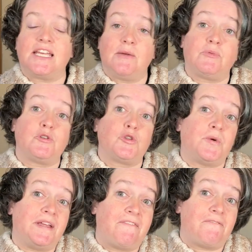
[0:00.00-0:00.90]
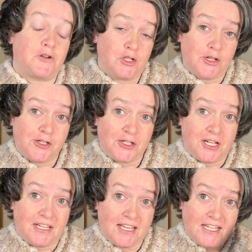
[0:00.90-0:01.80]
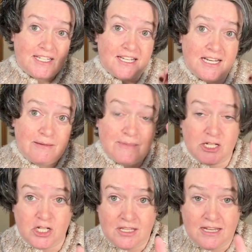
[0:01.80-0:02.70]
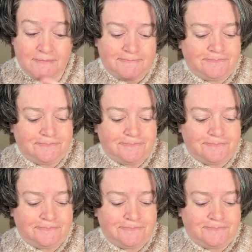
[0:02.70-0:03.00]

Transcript: April 21st, in case I didn't mention that.